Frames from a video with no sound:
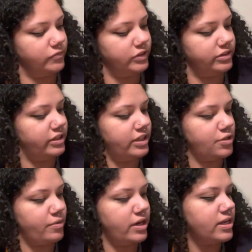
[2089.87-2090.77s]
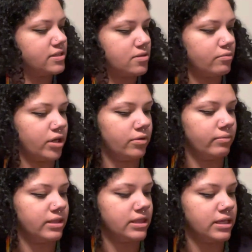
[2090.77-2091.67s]
This one is the one
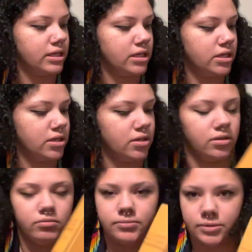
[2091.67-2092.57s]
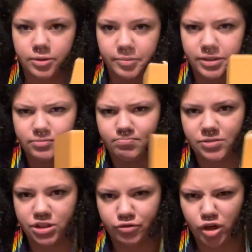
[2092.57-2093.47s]
with the by
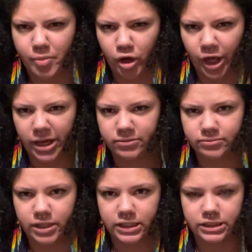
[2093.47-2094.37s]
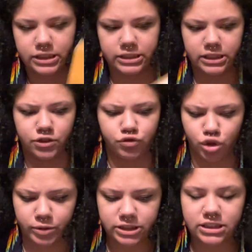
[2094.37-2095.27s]
Sylvia Barnett. I think she does like the
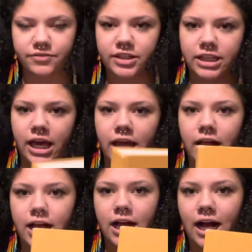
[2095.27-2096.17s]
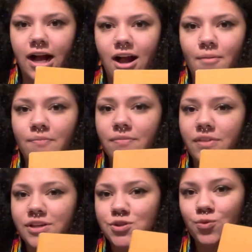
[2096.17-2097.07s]
forward and stuff like that.
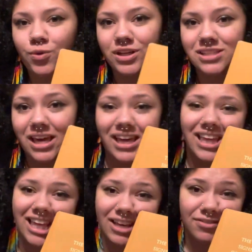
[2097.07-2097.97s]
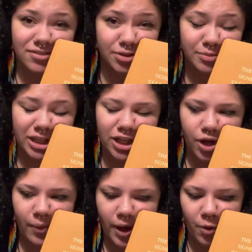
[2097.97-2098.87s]
This was a gift for me, a
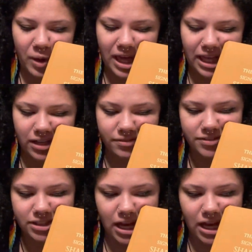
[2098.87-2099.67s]
going away gift.